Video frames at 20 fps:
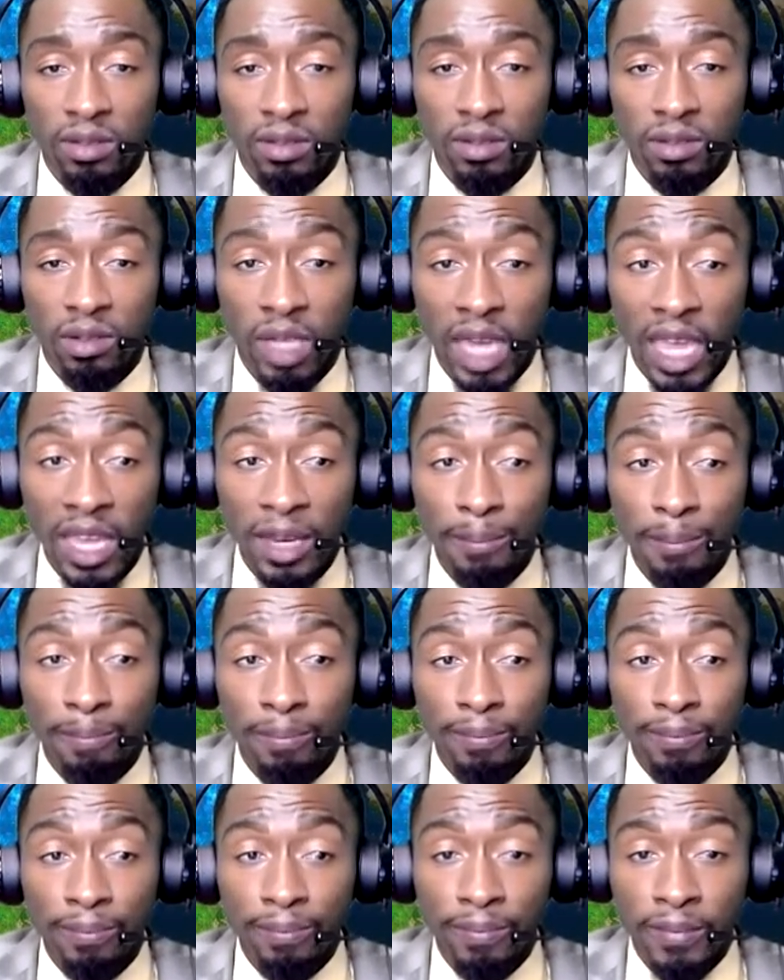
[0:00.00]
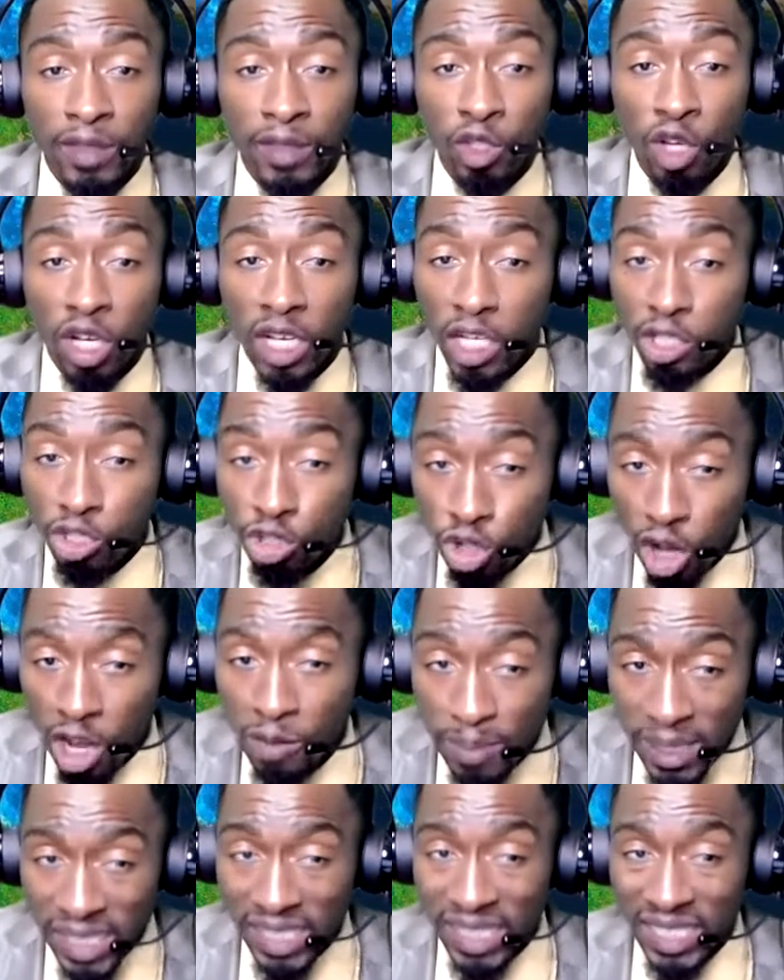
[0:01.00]
Okay? Your control
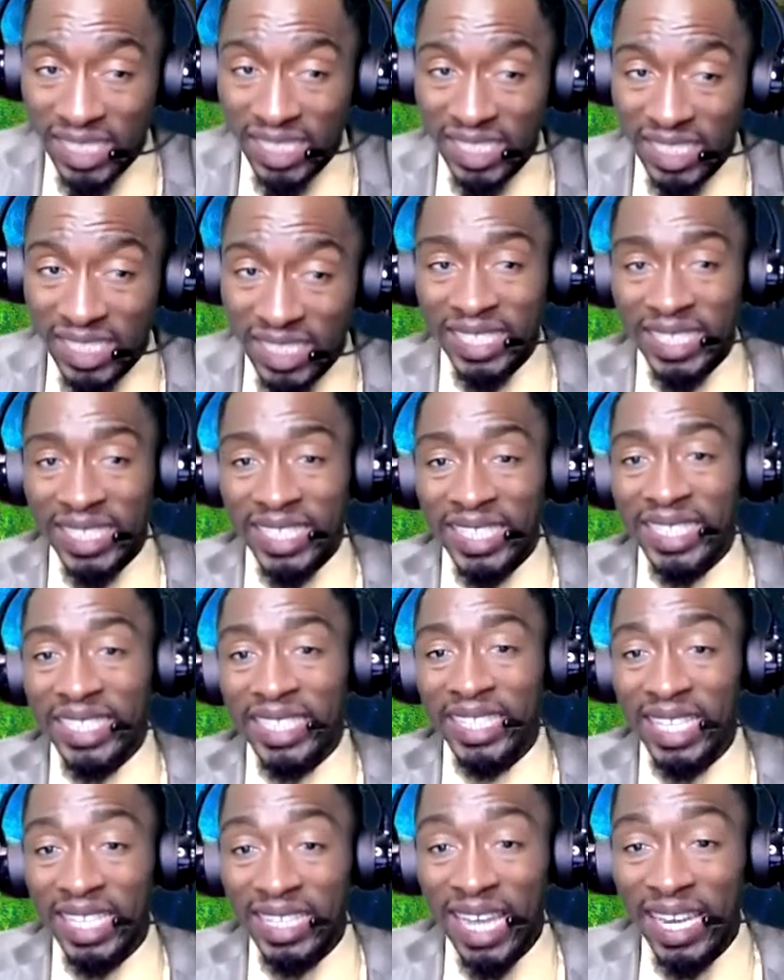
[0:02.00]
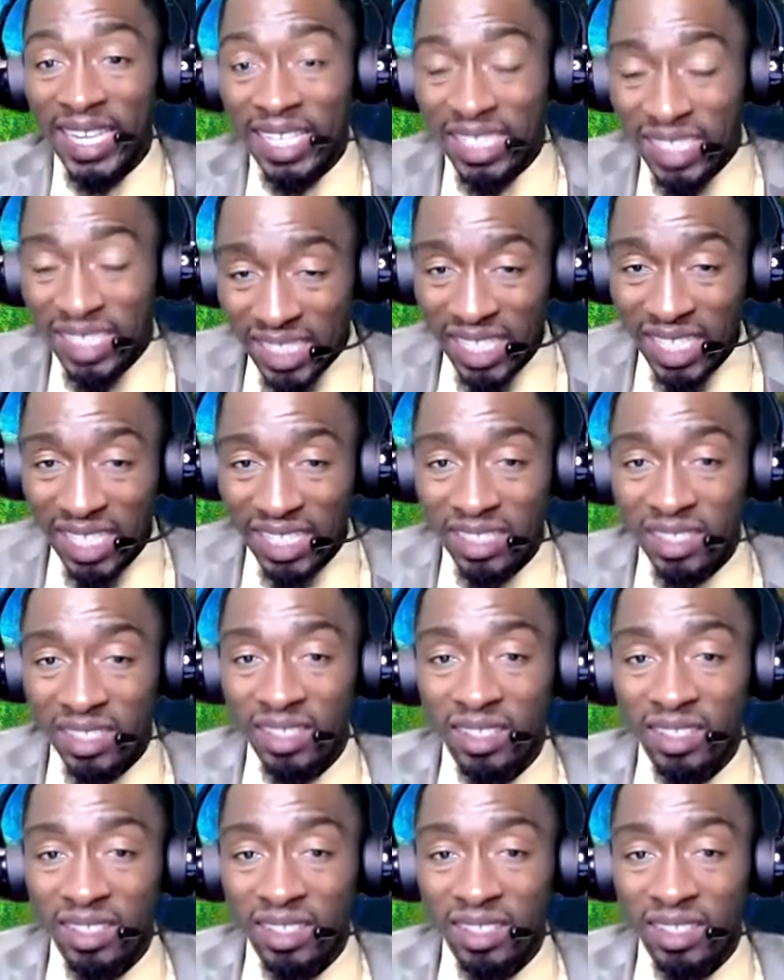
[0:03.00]
business cannot exceed